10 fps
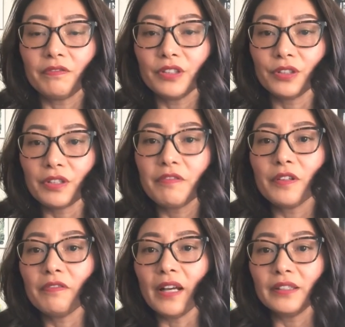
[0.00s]
you know if
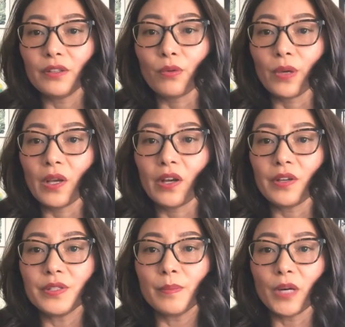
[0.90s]
you find it quicker
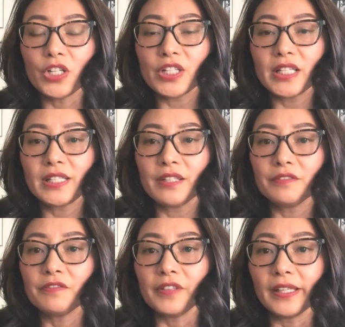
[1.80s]
it's much easier
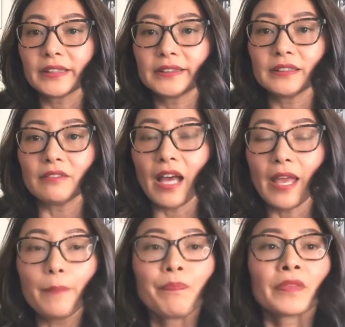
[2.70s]
to fix
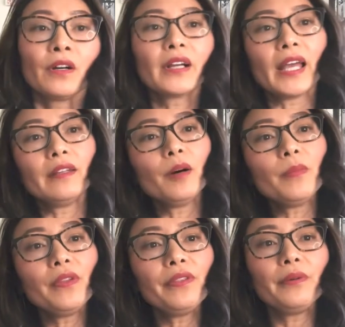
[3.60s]
right okay
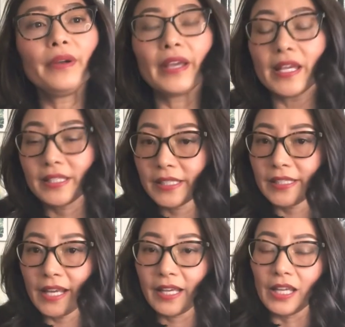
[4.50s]
number three is
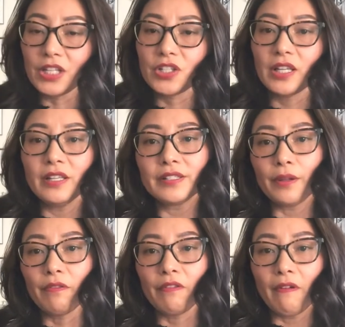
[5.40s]
staycation
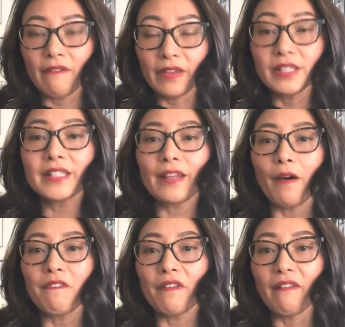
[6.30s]
instead of instead
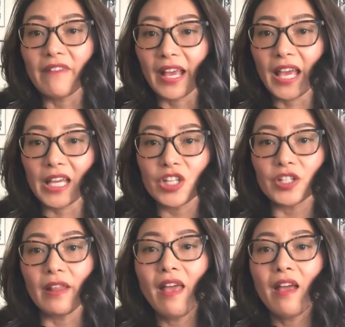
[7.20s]
of
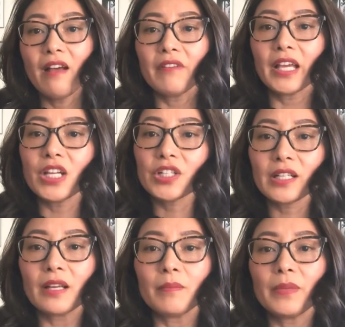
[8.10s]
vacation
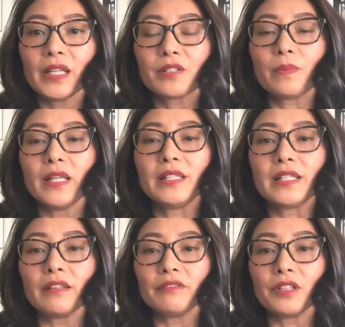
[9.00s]
vacation can be
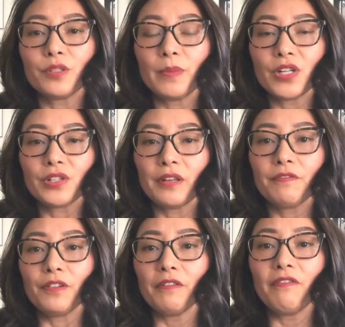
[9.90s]
expensive especially
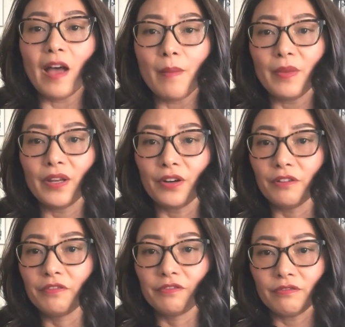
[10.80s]
for a family
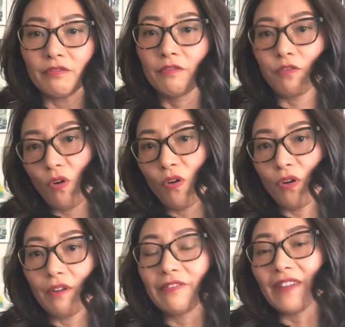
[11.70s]
of
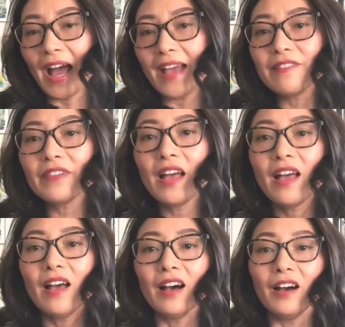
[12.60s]
four or five
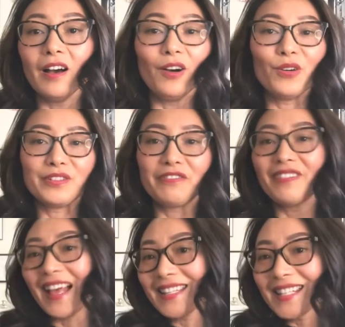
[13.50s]
uh, all the
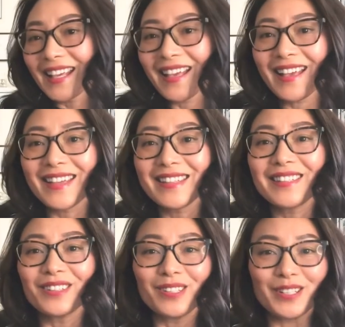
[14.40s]
flight
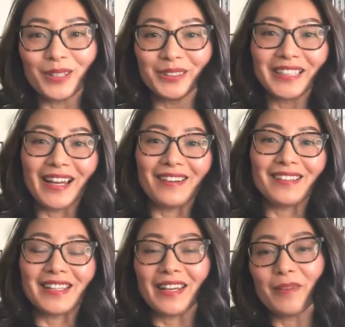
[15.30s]
tickets all the
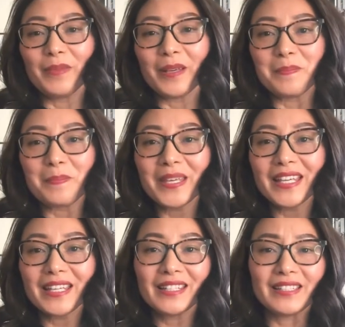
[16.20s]
hotels
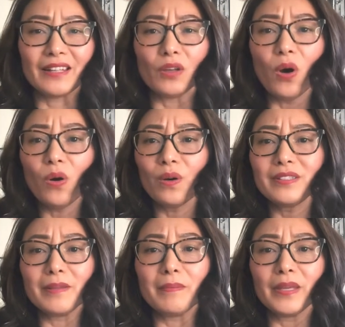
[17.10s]
airbnbs and all
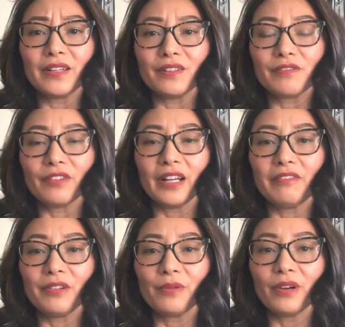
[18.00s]
the meals for
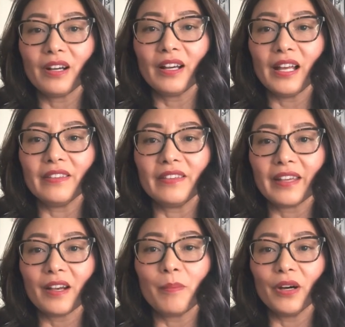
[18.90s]
everyone and
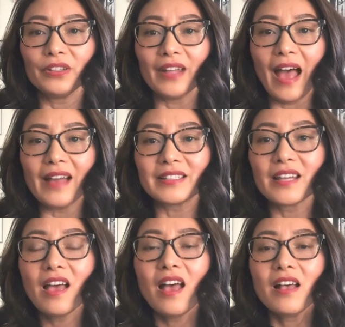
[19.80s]
think about that
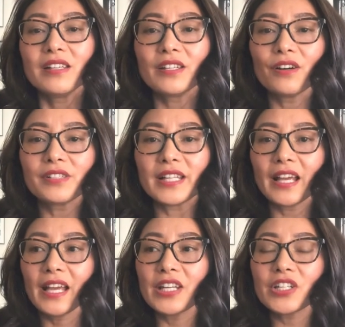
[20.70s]
so
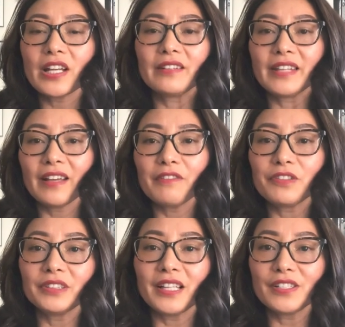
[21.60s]
staycation, take a
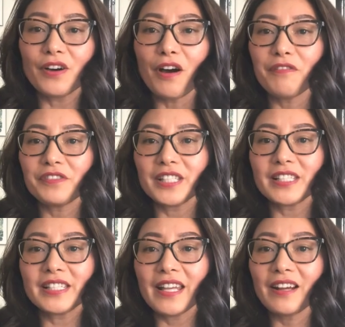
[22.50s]
few days off,
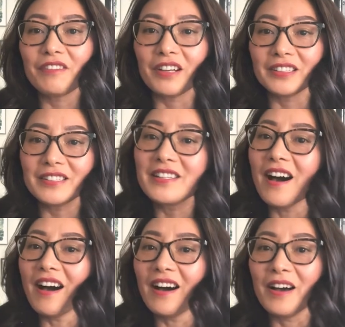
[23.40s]
just stay around the
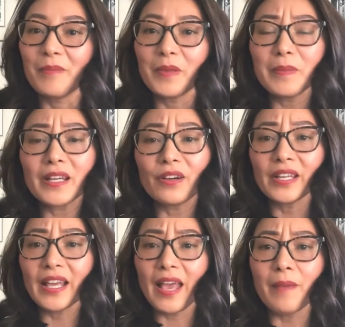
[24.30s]
town, maybe
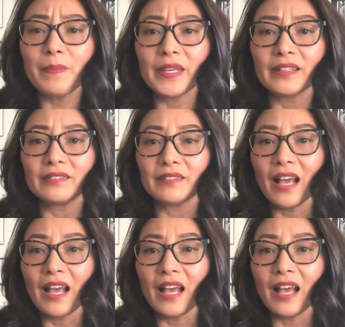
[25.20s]
going camping.